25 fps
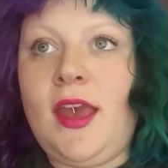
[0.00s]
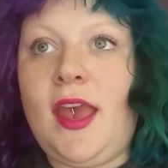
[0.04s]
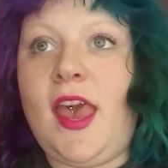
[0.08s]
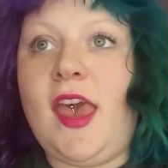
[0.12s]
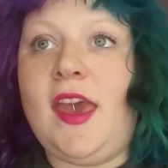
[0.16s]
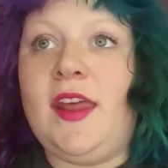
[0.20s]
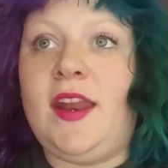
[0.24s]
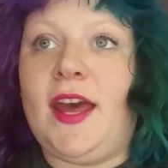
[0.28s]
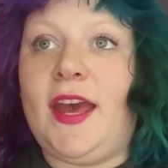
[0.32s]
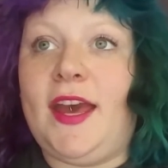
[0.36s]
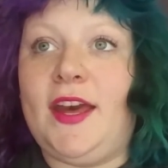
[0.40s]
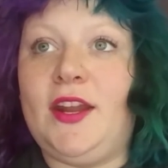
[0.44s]

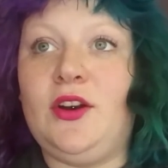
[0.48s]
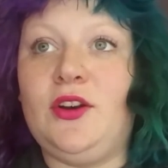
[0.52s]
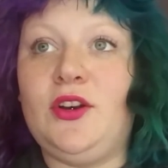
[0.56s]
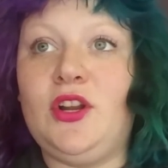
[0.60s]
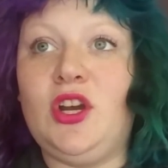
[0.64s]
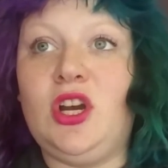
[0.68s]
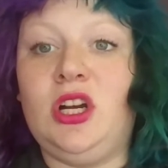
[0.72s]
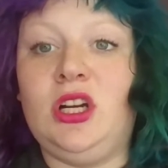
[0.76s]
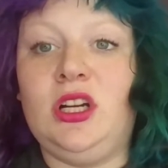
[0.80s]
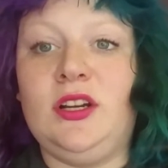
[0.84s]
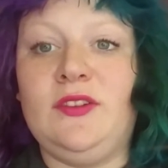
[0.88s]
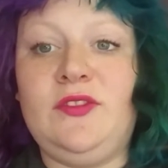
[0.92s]
And I don't
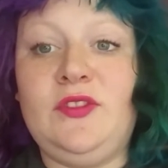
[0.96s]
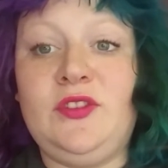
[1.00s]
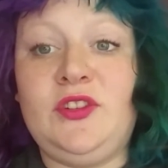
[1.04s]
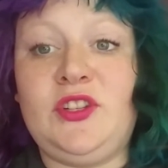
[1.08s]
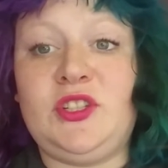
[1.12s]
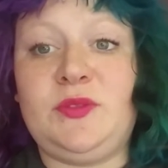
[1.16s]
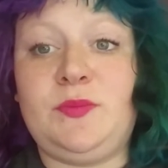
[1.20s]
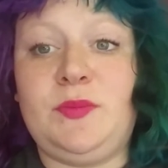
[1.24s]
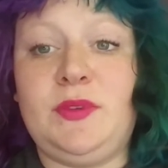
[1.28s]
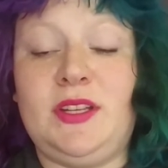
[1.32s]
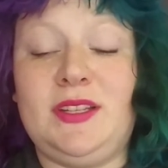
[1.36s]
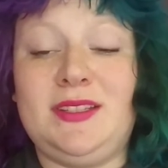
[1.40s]
know if it's
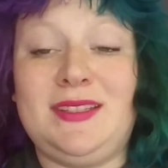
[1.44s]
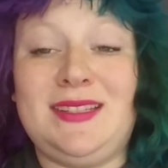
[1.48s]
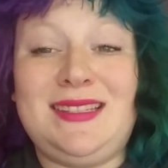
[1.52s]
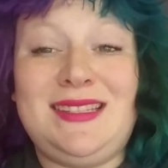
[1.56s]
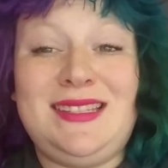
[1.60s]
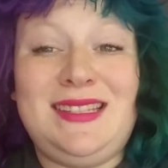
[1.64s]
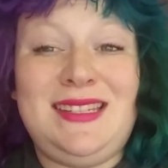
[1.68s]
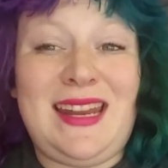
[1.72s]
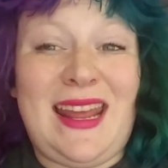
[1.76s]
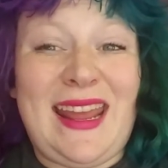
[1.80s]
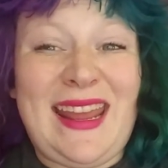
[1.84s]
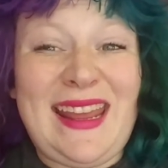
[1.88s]
just because it
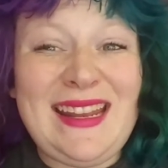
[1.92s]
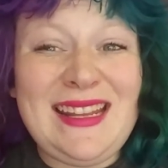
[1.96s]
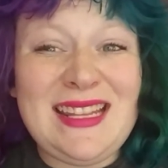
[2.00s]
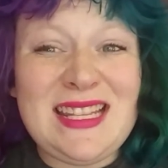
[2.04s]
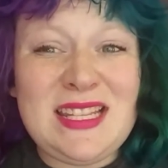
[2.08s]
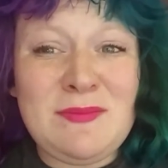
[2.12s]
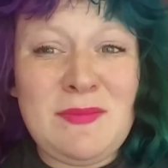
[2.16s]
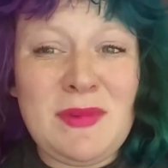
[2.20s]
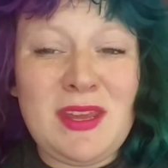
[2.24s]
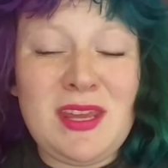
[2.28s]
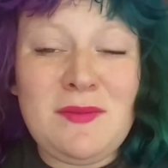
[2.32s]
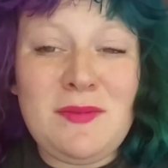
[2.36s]

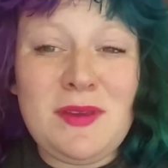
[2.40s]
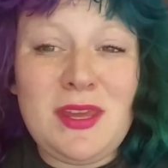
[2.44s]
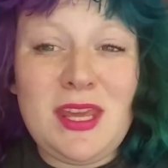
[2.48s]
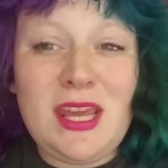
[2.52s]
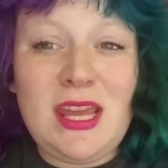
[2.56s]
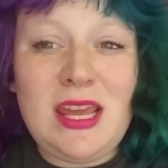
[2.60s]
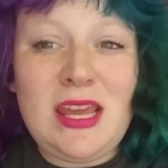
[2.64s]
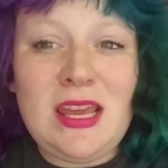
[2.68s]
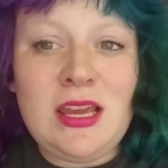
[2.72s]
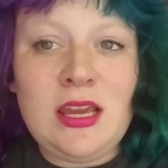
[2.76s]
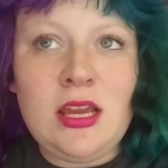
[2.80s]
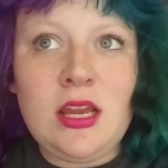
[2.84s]
stains
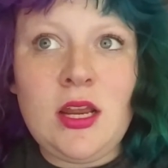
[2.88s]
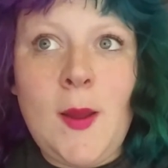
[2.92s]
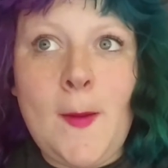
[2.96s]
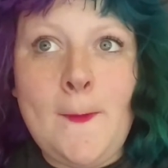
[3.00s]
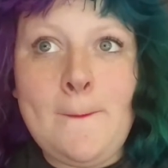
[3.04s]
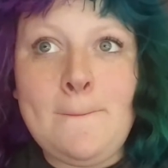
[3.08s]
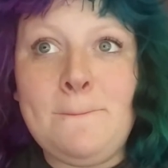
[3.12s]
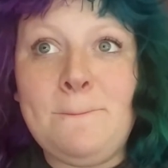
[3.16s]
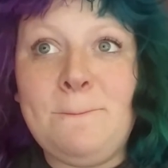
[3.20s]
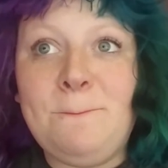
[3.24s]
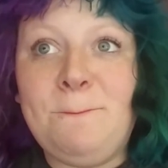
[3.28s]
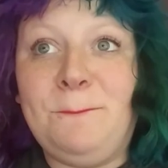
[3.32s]
maybe,
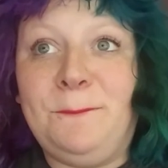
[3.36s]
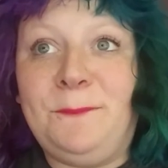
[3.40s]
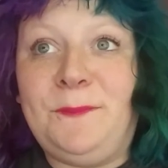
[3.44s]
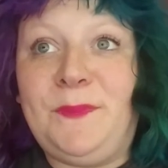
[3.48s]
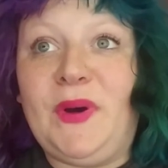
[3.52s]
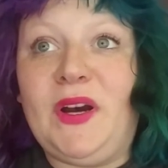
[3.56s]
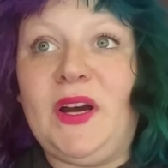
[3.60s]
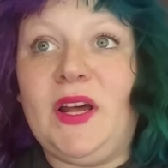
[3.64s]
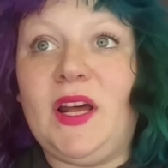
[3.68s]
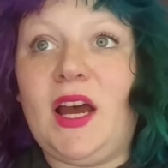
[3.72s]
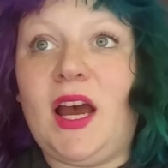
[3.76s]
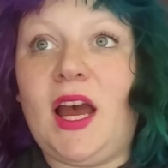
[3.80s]

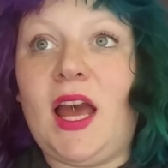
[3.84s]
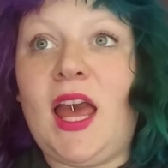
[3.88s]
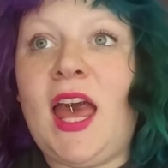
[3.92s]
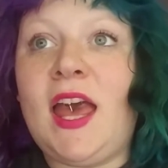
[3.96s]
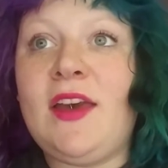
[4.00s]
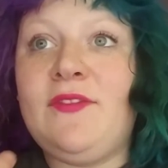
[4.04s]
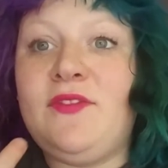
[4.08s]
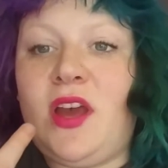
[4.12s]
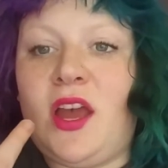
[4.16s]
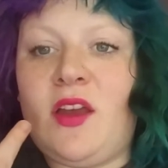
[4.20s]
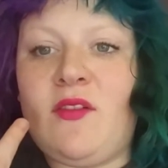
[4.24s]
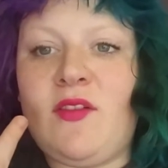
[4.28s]
but I
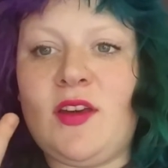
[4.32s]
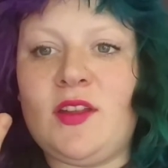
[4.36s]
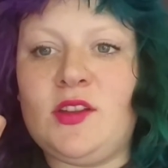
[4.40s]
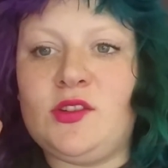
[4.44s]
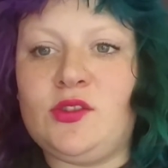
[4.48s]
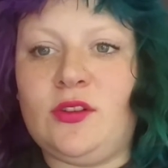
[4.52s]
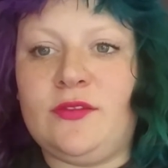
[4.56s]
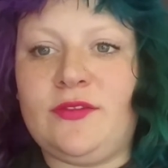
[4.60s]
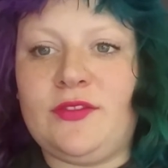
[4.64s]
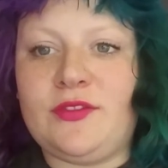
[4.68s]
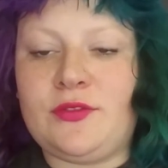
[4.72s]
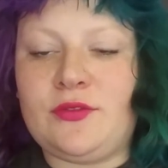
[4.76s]
had I've had
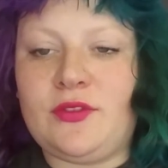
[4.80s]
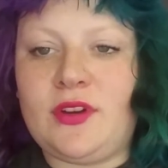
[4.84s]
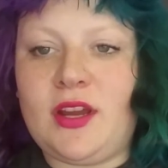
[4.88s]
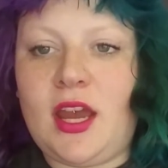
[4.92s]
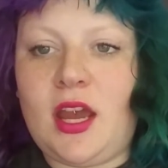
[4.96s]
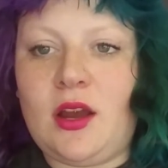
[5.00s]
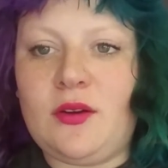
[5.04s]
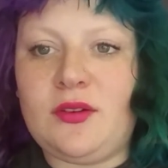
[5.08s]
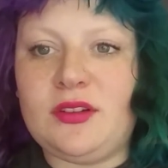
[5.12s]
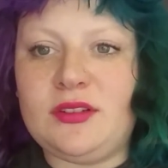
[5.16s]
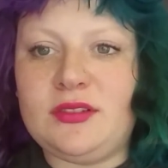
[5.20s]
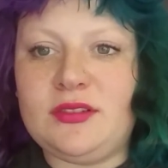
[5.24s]
this on for three
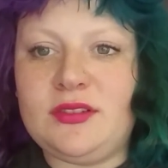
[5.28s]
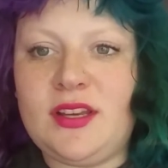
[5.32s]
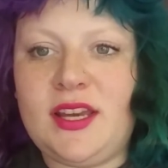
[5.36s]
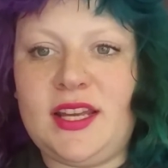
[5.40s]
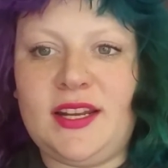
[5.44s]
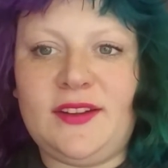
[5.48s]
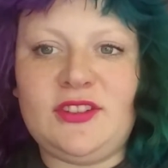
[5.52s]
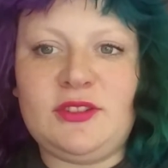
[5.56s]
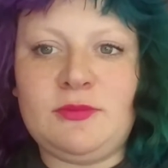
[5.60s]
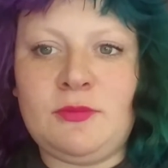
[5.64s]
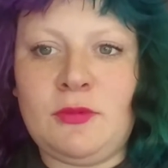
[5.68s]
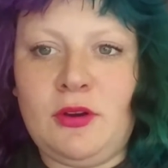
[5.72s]
hours
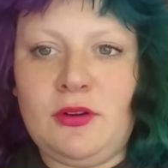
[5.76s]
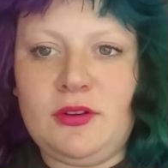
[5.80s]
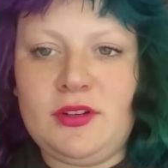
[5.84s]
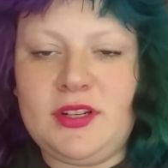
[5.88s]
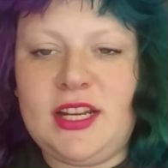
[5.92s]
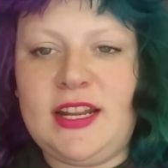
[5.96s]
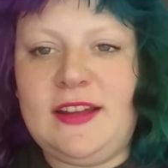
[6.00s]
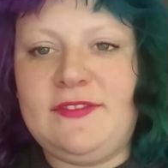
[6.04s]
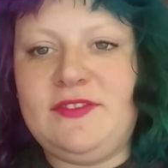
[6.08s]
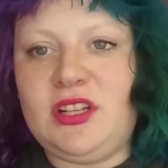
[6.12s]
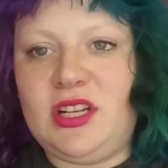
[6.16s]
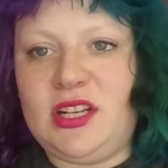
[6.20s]
and I've smoked
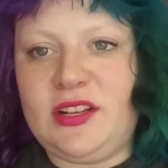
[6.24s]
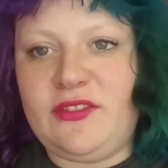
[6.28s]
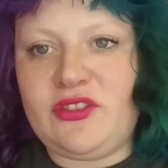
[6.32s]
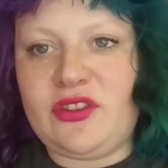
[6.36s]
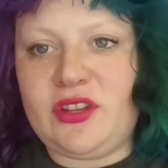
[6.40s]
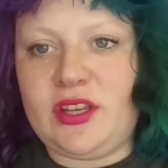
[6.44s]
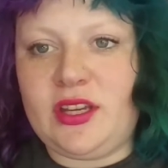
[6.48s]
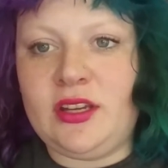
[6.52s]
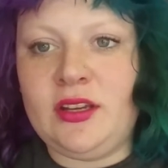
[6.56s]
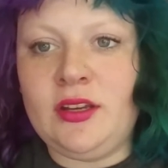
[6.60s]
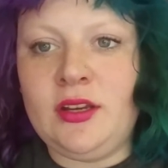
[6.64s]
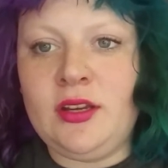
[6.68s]
and I've done
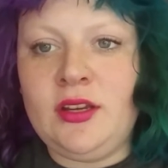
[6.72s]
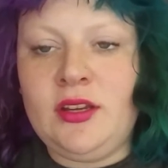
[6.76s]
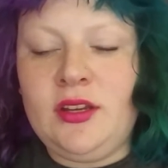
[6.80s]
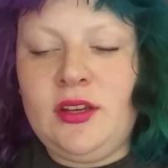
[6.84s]
everything.